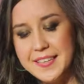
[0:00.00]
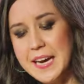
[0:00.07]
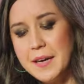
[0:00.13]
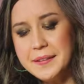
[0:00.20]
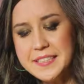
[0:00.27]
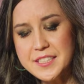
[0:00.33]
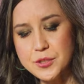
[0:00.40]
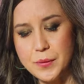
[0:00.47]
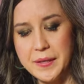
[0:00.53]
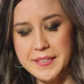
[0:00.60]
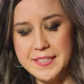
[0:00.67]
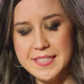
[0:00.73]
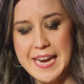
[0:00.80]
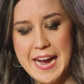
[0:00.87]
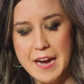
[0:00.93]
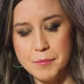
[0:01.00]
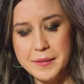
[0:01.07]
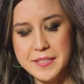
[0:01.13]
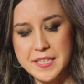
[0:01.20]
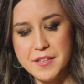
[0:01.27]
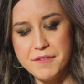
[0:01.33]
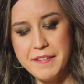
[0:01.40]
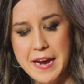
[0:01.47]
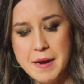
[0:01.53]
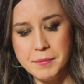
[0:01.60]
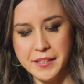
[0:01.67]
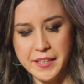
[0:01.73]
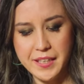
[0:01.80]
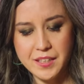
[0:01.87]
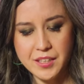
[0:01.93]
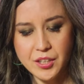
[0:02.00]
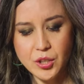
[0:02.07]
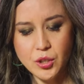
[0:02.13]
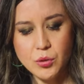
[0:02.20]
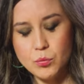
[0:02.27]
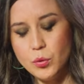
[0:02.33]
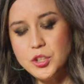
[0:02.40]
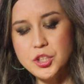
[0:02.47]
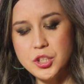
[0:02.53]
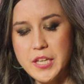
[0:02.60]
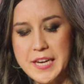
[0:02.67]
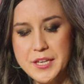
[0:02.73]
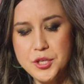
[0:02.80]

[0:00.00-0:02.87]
Now he's threatened to out me to the family. What should I